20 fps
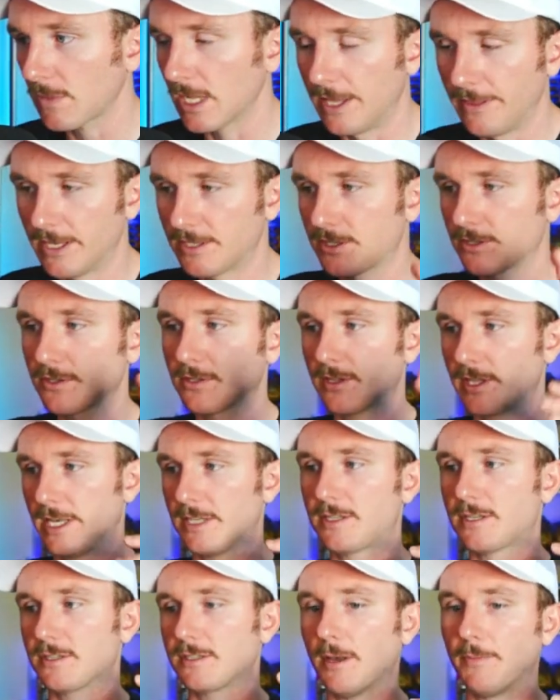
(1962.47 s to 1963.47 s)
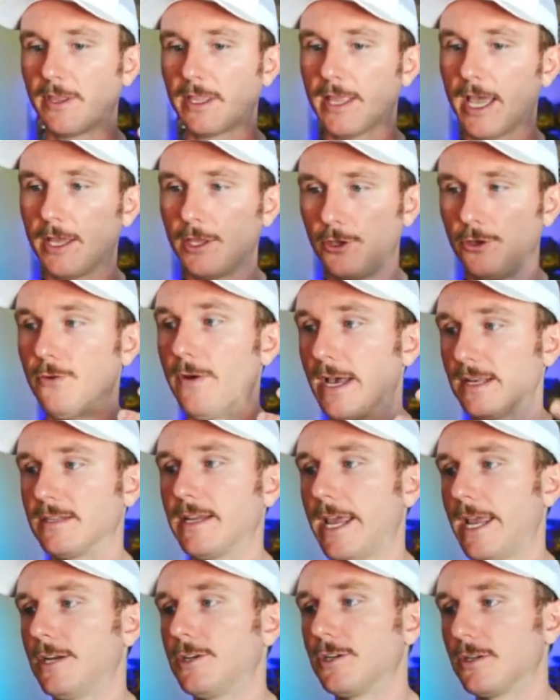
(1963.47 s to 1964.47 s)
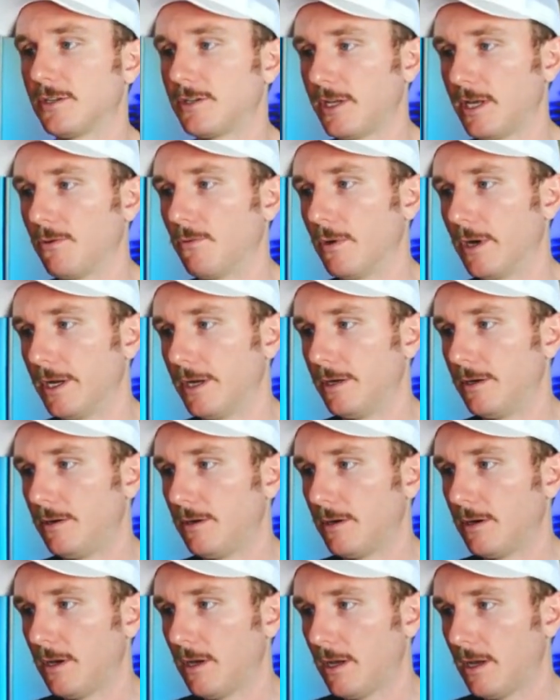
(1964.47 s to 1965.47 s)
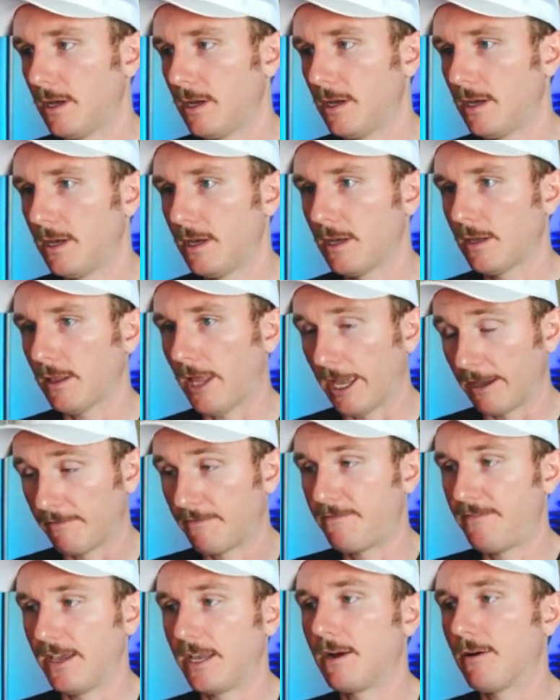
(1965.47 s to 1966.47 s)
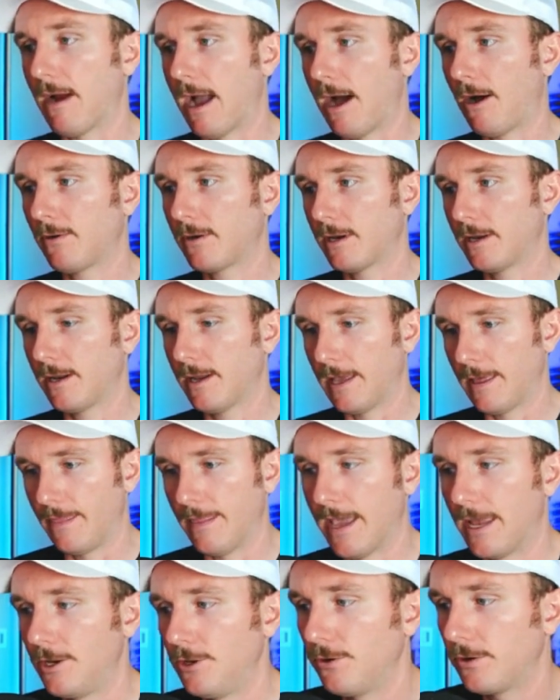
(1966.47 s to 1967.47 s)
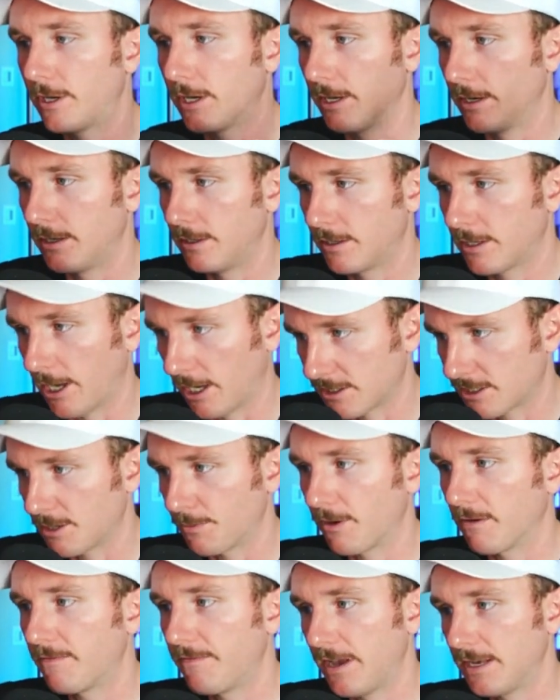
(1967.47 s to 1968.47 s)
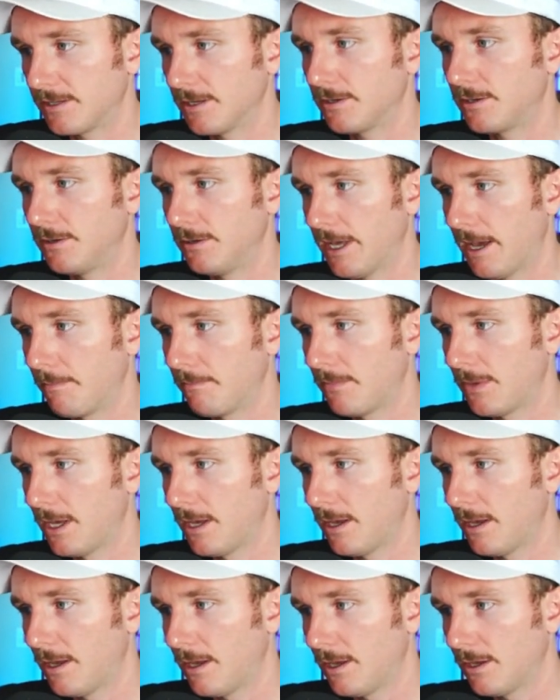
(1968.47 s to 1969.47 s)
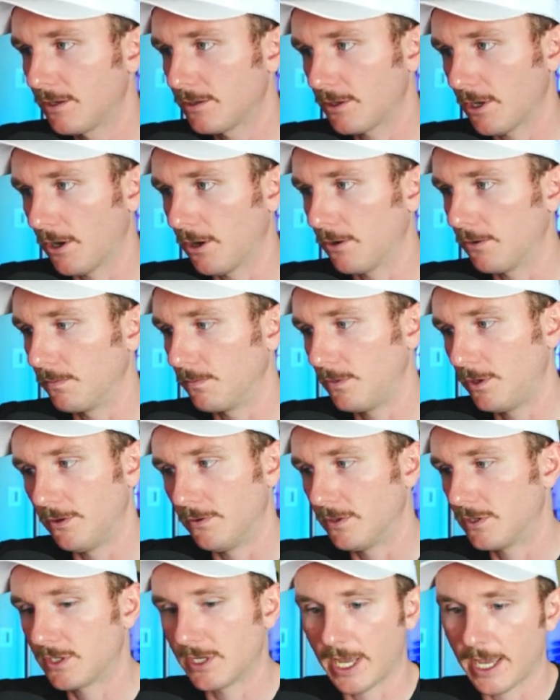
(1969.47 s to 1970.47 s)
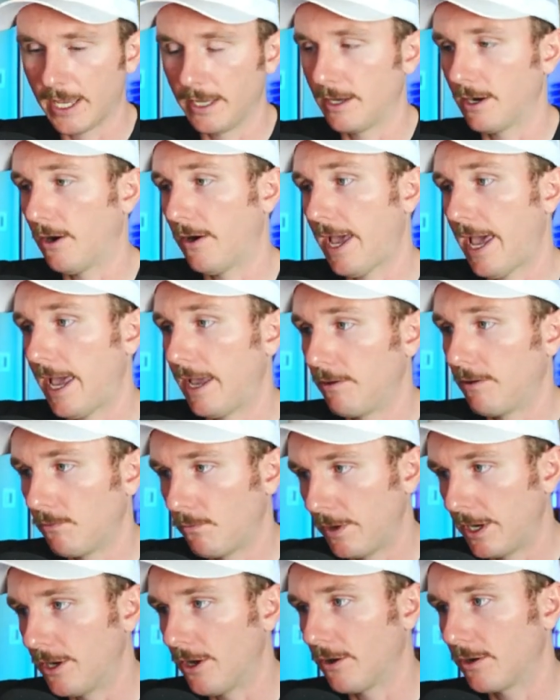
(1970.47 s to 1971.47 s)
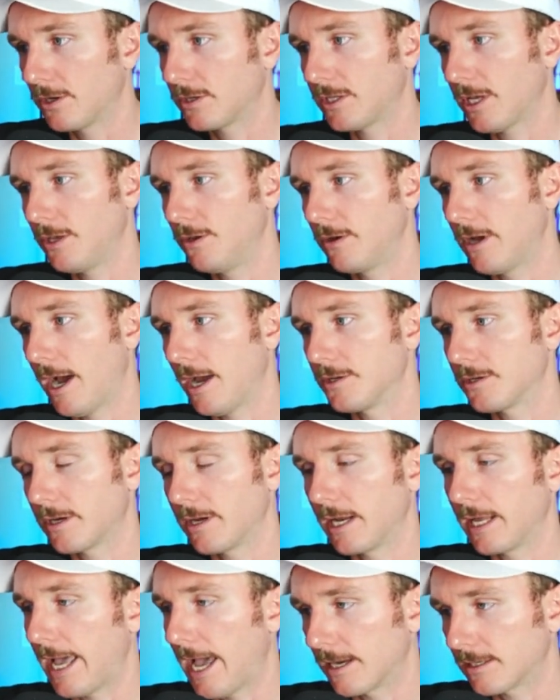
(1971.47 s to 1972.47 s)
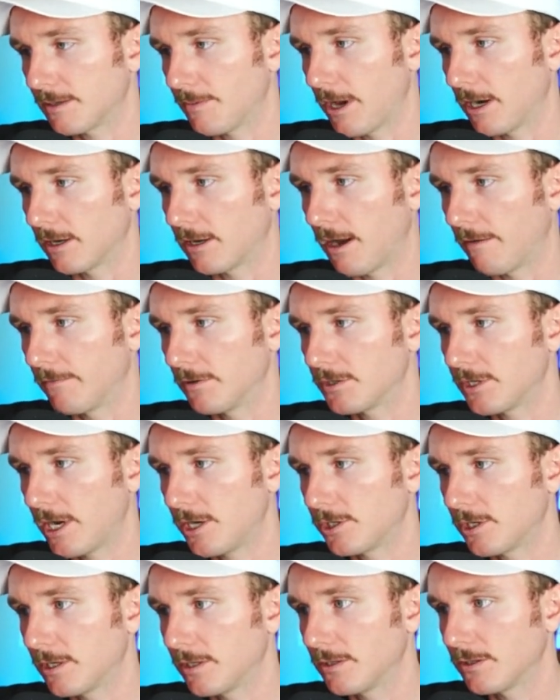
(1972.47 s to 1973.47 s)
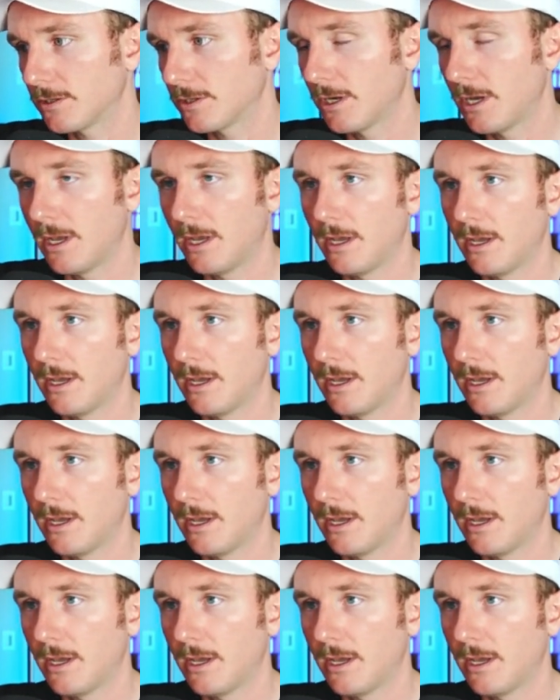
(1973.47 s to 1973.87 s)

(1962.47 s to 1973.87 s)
And this is something that you as an agency would like figure out, and then you could customer face it to them. So you would say, hey, we noticed that you guys are getting X amount of conversations.